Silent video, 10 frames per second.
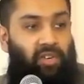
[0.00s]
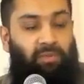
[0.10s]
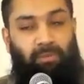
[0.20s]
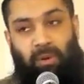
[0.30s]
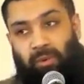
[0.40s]

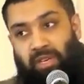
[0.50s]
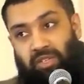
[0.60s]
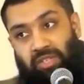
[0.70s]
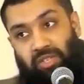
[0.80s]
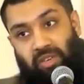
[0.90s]
Remember, we
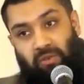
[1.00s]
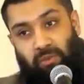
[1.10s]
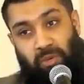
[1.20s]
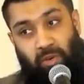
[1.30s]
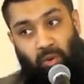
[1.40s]
need to
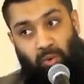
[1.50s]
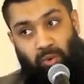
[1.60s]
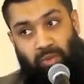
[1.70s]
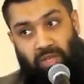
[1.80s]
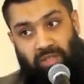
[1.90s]
distinguish between
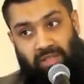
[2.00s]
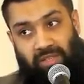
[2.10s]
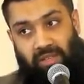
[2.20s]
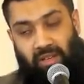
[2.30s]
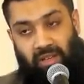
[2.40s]
qut and
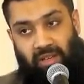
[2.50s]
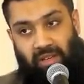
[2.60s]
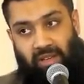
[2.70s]
rizq